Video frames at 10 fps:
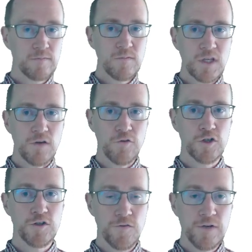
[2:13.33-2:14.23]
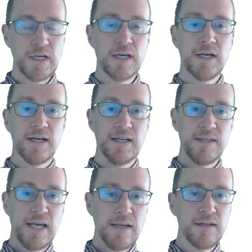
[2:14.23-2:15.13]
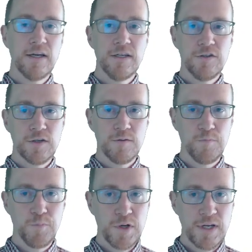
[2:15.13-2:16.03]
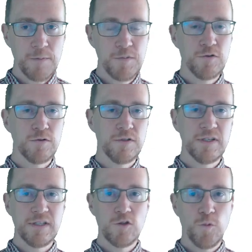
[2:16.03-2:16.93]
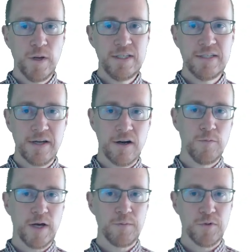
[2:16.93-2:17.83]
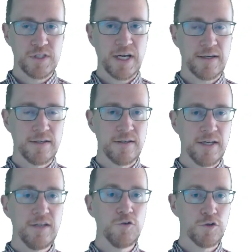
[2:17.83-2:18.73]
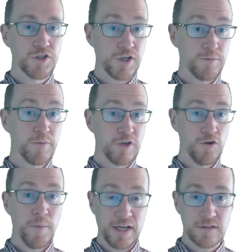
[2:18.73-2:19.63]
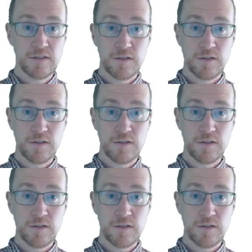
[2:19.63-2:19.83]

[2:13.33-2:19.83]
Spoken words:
version 3, and at the end you can put up to nearly 20 terabyte per second into a shared memory domain. So this is